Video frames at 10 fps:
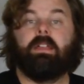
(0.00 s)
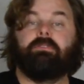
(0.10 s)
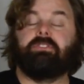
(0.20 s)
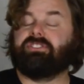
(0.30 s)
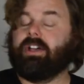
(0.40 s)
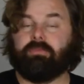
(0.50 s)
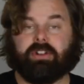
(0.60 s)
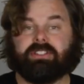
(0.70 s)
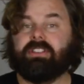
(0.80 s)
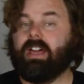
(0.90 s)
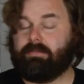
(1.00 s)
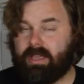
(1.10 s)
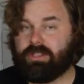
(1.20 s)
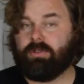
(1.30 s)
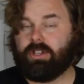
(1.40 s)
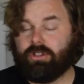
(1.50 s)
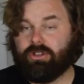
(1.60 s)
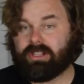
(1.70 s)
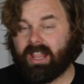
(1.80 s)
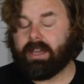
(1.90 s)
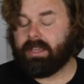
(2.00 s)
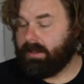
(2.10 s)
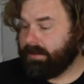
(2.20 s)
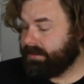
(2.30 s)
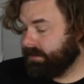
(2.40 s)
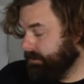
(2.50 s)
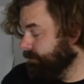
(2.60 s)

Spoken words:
For some reason, that means we're going to use lager yeast.